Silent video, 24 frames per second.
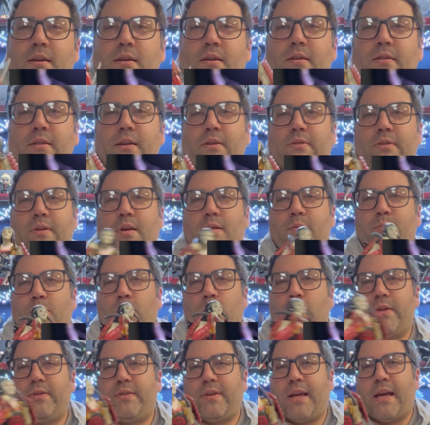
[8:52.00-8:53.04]
there's him
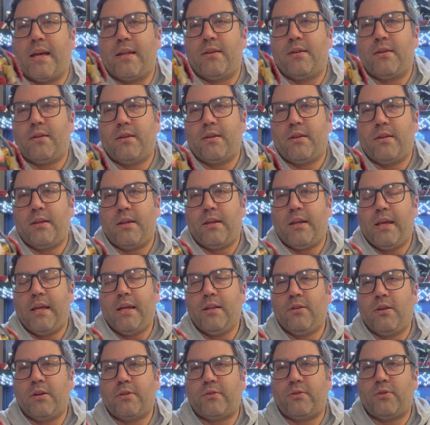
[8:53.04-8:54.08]
once again. He
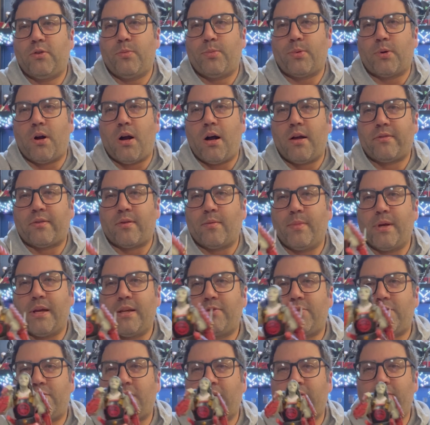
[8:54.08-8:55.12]
looks super awesome. It's
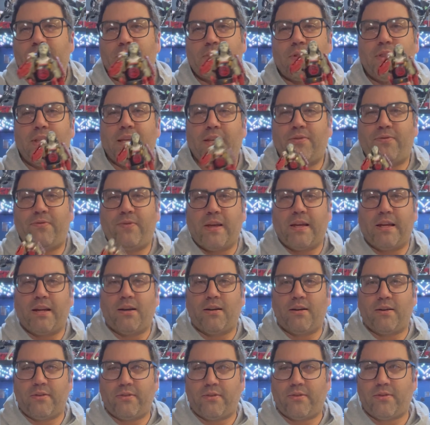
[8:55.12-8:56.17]
just these
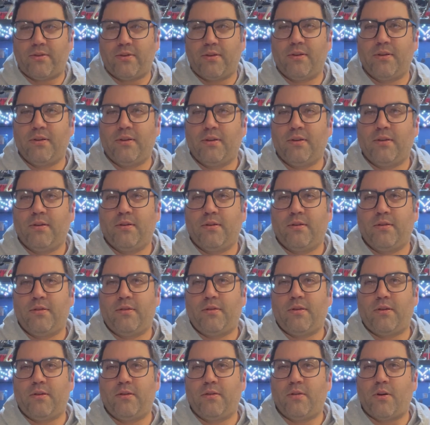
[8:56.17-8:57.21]
figures.
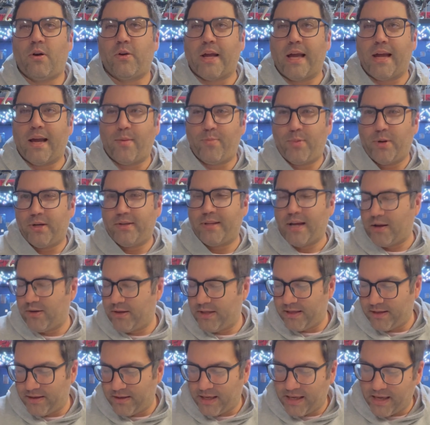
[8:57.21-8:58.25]
Okay, I put it down.
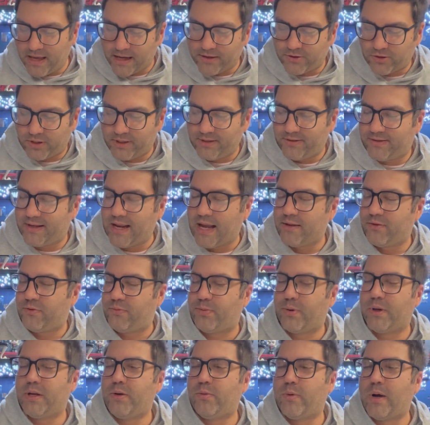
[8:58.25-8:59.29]
He actually stands
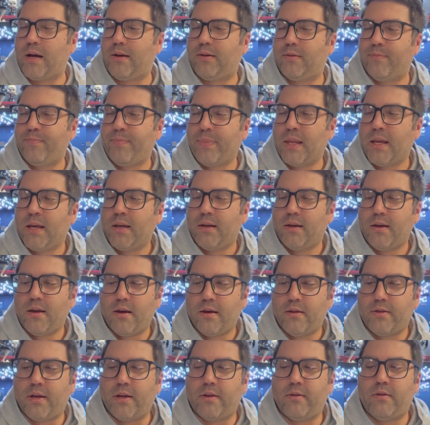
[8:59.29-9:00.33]
pretty well.
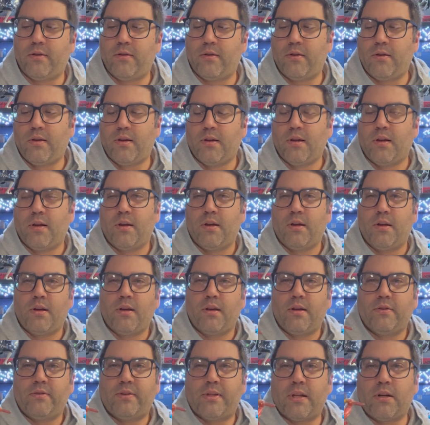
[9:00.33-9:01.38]
The
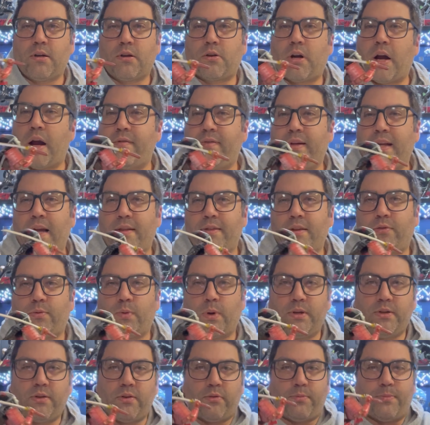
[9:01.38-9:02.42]
center of gravity on this
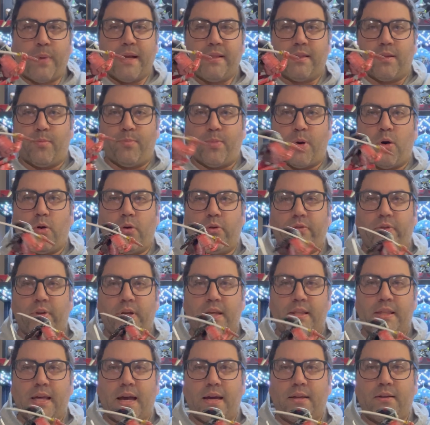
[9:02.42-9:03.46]
one, despite the pose, look
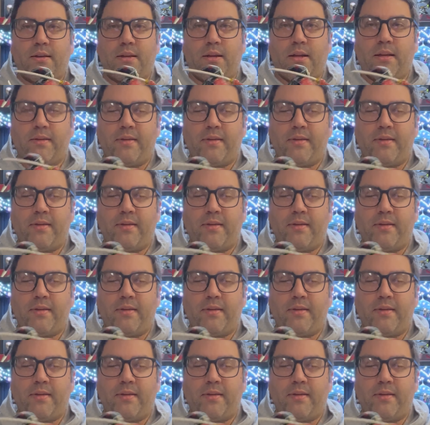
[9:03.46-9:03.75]
at that, it's